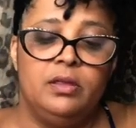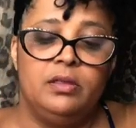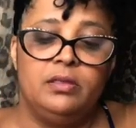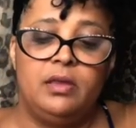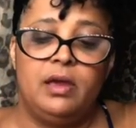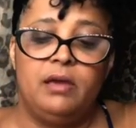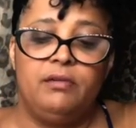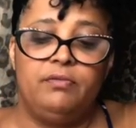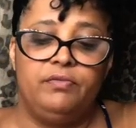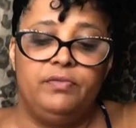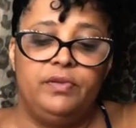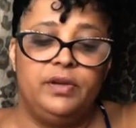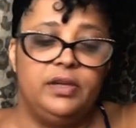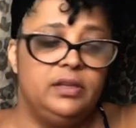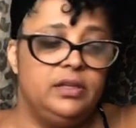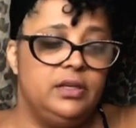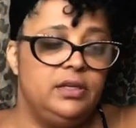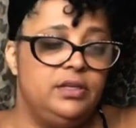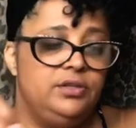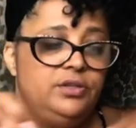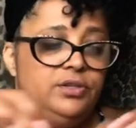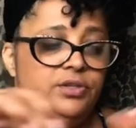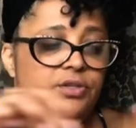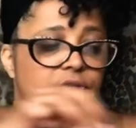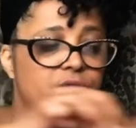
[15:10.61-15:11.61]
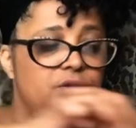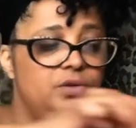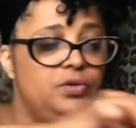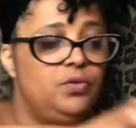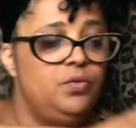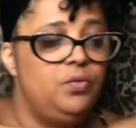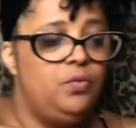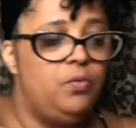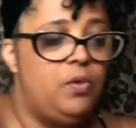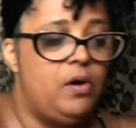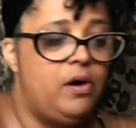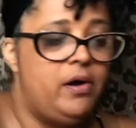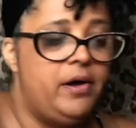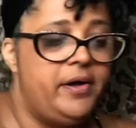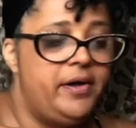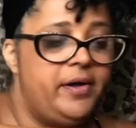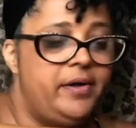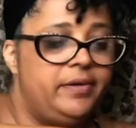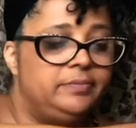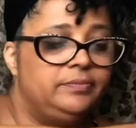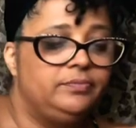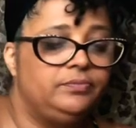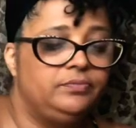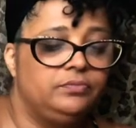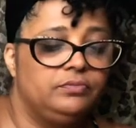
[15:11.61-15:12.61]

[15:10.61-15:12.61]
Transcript: that really do want